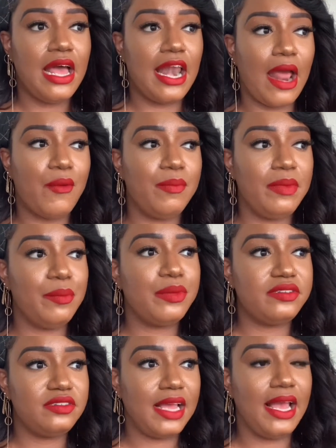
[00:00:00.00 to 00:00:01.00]
And I
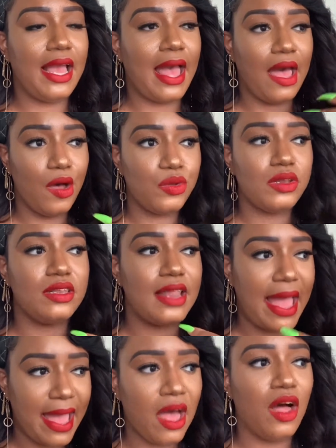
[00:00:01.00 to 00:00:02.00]
remember saying out
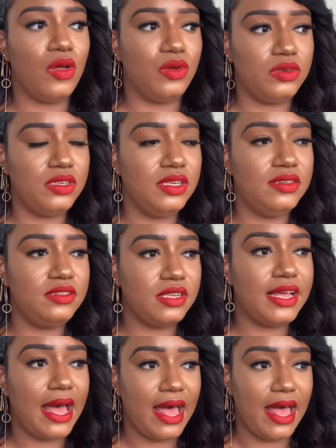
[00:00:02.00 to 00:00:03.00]
loud to
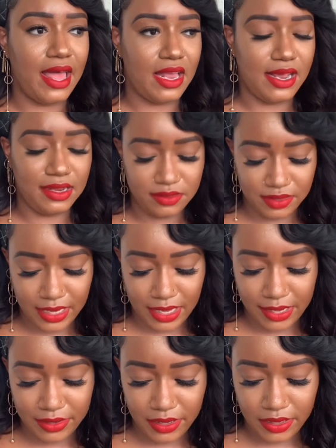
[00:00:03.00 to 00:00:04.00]
God, I
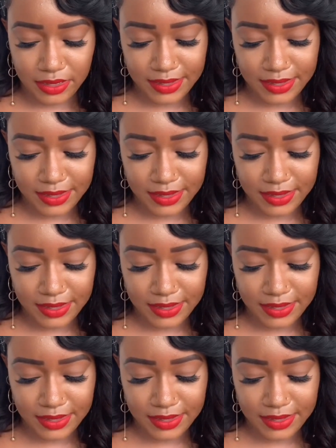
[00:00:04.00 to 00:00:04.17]
said,